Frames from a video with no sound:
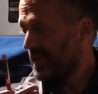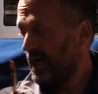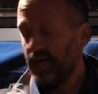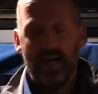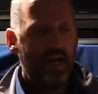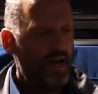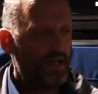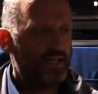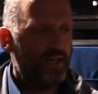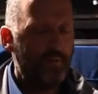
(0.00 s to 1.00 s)
beside,
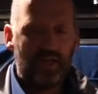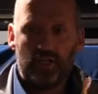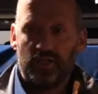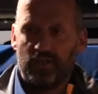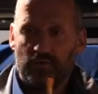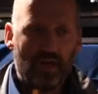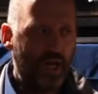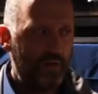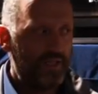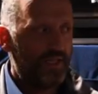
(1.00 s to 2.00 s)
are so much sort of
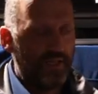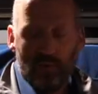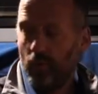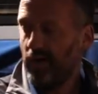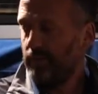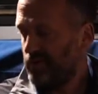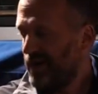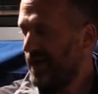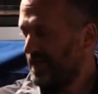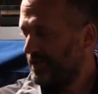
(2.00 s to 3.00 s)
closer to what I'm
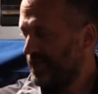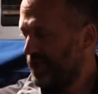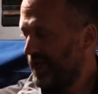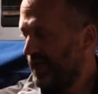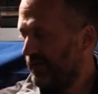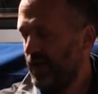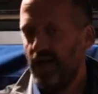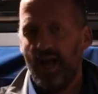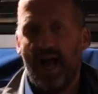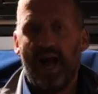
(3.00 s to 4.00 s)
trying to achieve.
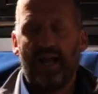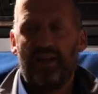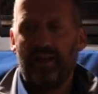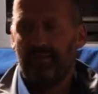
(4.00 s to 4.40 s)
And